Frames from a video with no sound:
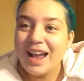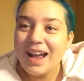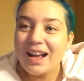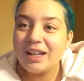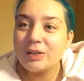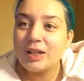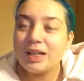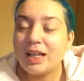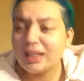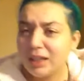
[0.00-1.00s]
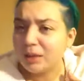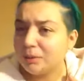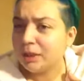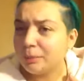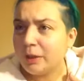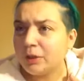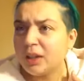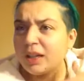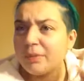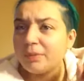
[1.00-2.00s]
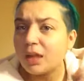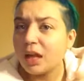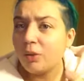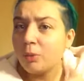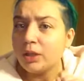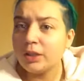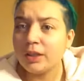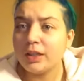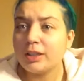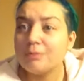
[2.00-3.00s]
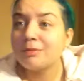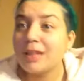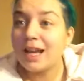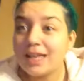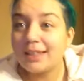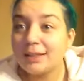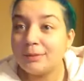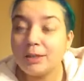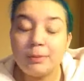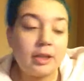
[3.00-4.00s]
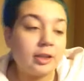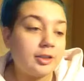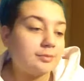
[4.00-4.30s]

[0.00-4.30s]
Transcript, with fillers: Anyway, I think I'm getting better at it. What do you think? I think I'm getting better.